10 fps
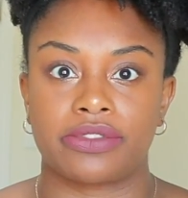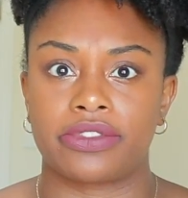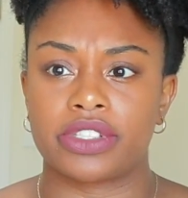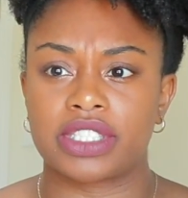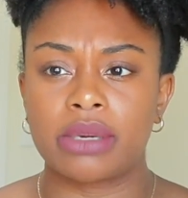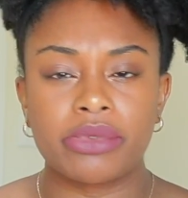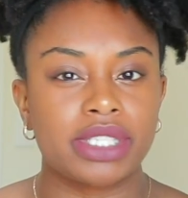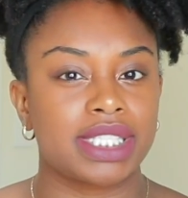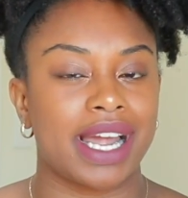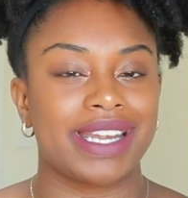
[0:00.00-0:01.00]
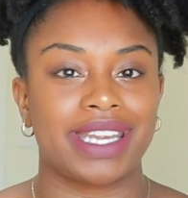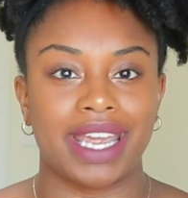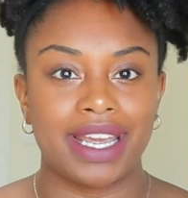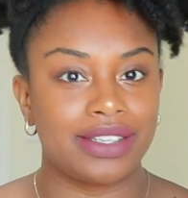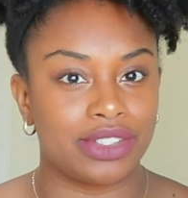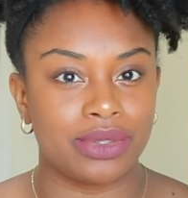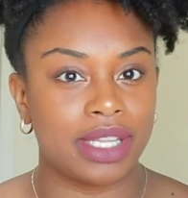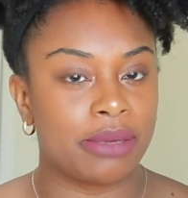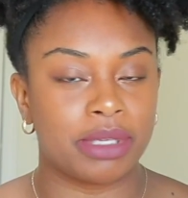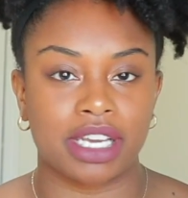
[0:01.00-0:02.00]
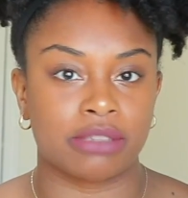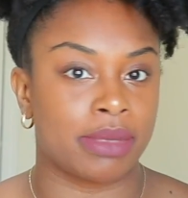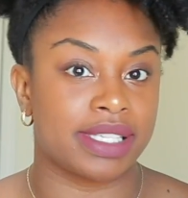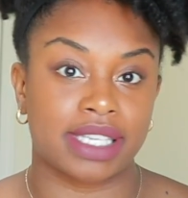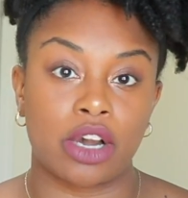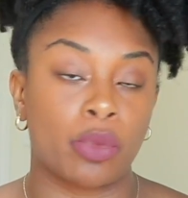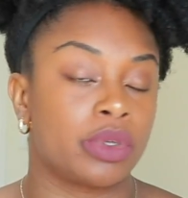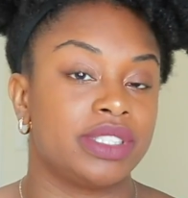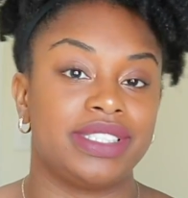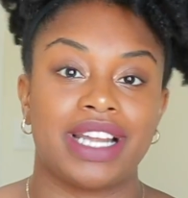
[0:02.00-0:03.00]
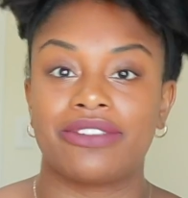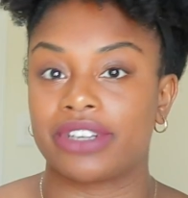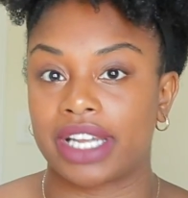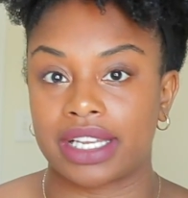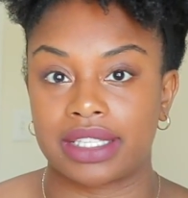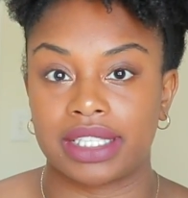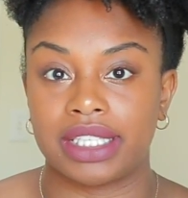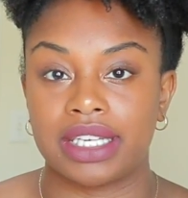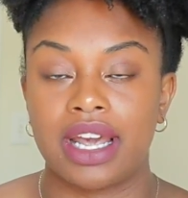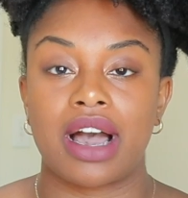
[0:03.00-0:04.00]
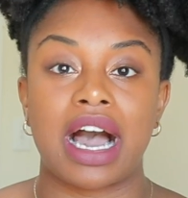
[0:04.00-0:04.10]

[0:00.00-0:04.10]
For some reason, I can't do that because my scalp will never get clean.